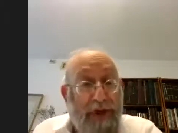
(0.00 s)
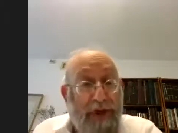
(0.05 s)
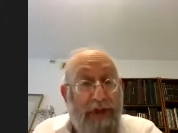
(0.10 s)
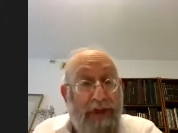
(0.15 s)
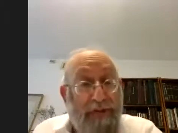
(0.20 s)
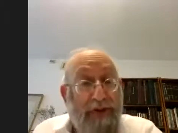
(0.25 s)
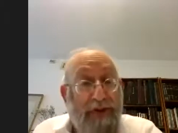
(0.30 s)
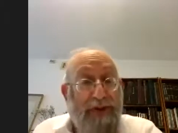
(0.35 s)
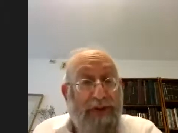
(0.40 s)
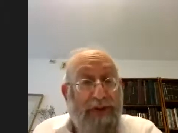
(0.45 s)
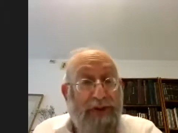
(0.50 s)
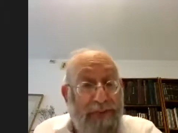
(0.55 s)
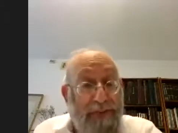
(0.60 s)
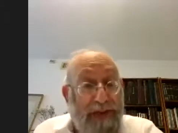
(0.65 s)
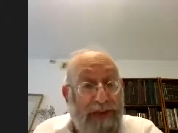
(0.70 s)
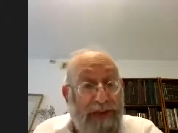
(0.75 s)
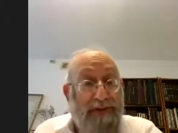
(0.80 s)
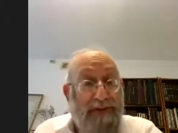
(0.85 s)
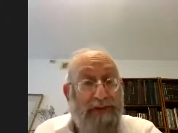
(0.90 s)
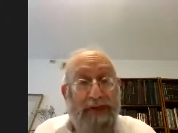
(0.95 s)
in the original
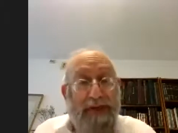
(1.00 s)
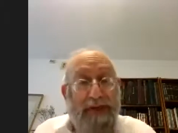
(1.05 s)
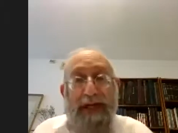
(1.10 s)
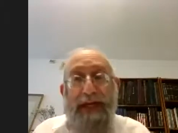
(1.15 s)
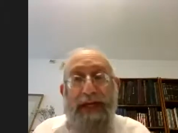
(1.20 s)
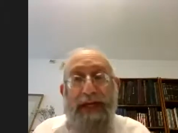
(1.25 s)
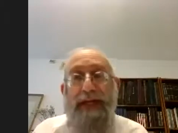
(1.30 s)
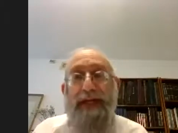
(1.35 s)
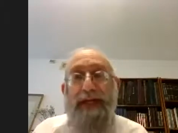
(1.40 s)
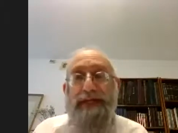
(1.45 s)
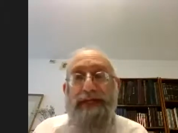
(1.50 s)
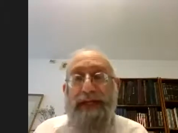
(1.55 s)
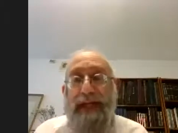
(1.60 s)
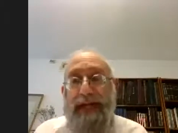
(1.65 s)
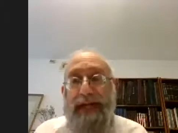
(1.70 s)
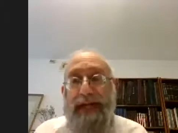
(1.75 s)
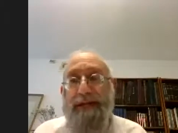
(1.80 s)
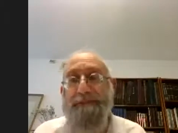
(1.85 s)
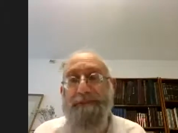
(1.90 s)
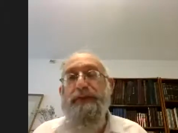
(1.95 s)
place. Okay, so
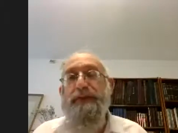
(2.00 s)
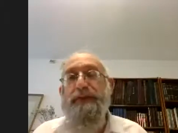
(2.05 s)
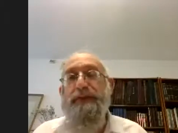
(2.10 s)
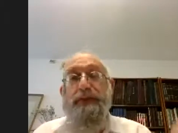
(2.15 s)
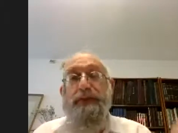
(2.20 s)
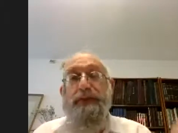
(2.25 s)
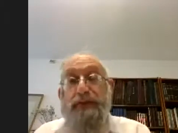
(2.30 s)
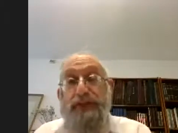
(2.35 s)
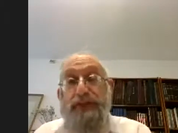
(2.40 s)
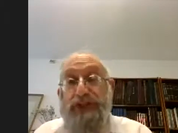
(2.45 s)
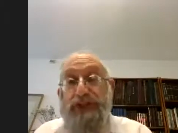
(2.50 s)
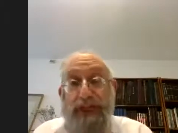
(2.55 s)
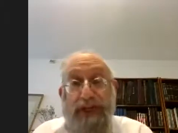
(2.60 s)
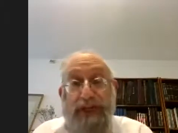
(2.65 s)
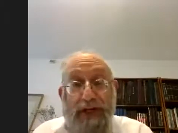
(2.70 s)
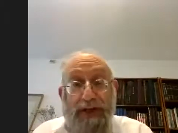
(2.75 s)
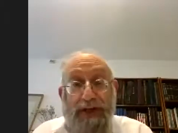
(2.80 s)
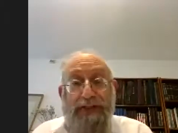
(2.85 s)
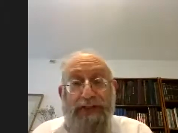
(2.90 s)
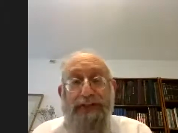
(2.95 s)
again, the three
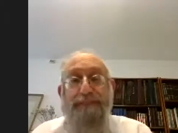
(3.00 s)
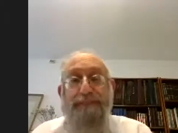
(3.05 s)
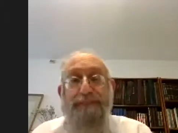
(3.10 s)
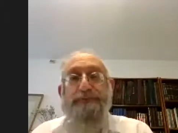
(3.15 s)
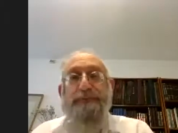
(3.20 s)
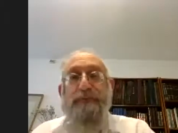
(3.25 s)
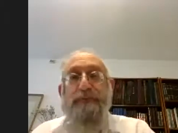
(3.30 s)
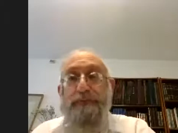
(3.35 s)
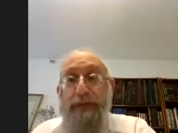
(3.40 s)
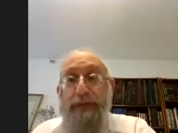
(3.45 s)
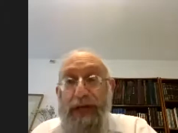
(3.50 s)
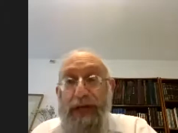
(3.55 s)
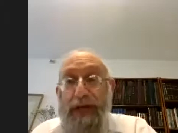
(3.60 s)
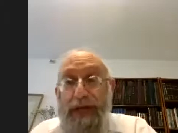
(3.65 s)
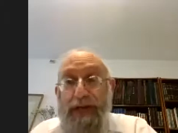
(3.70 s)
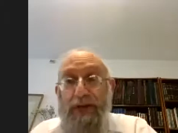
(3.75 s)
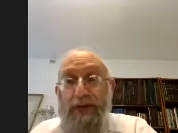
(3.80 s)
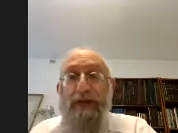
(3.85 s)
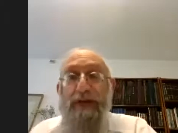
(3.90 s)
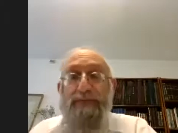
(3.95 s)
shitos,
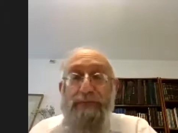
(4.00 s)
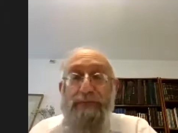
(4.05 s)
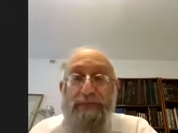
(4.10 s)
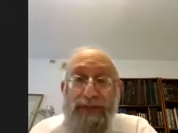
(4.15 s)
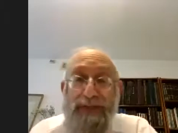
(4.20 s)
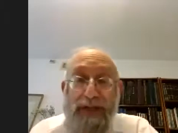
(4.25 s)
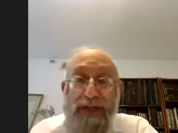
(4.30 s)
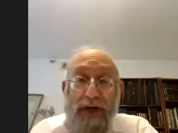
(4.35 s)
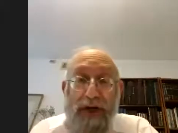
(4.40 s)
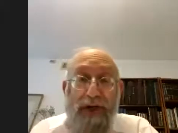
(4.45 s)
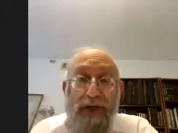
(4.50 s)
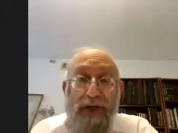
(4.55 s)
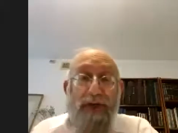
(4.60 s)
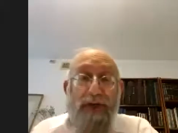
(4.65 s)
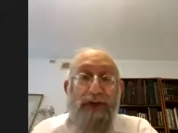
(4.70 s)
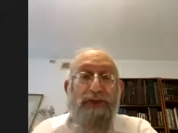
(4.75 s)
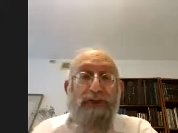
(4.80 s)
bread, or even mizonos.